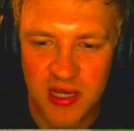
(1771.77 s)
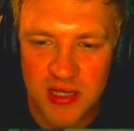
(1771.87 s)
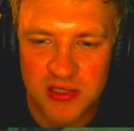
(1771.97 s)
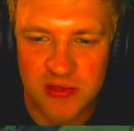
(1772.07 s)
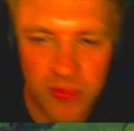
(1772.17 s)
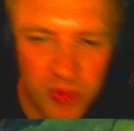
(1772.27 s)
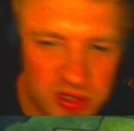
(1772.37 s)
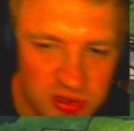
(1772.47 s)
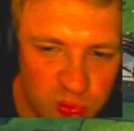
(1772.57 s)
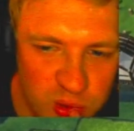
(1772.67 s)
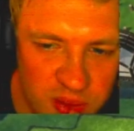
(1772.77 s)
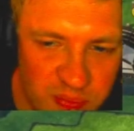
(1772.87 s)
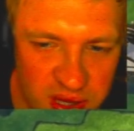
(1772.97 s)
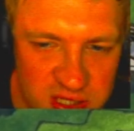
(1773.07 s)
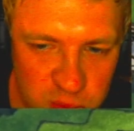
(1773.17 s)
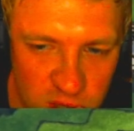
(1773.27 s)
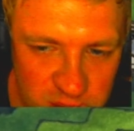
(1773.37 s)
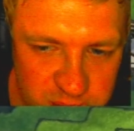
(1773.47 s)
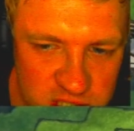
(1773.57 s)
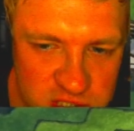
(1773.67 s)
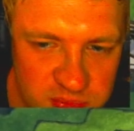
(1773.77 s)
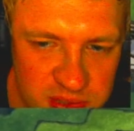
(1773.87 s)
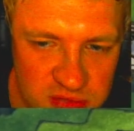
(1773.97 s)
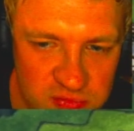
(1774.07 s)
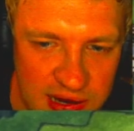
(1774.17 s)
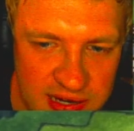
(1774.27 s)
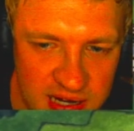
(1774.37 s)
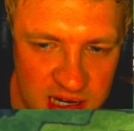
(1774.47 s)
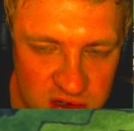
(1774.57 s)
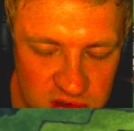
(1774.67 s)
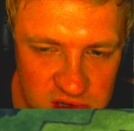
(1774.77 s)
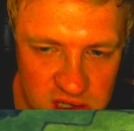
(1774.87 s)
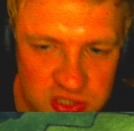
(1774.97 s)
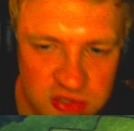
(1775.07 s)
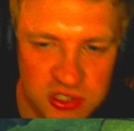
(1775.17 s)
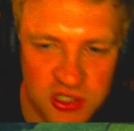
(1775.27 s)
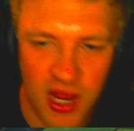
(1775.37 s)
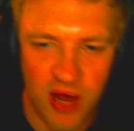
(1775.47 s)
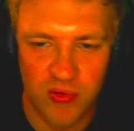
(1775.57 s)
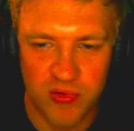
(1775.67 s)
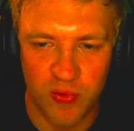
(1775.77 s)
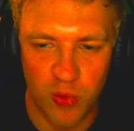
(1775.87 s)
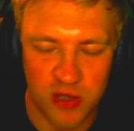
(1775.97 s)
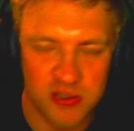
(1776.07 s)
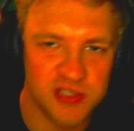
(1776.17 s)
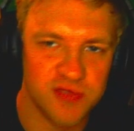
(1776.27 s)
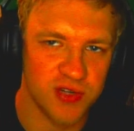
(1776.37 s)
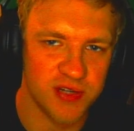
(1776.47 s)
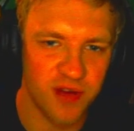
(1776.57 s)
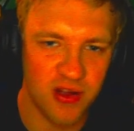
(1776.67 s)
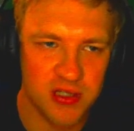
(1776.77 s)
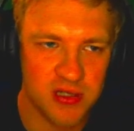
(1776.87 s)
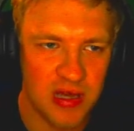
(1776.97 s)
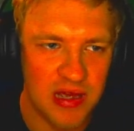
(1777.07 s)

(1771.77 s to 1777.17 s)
So I wonder, would the best water pressure be right here due to how the water's free falling?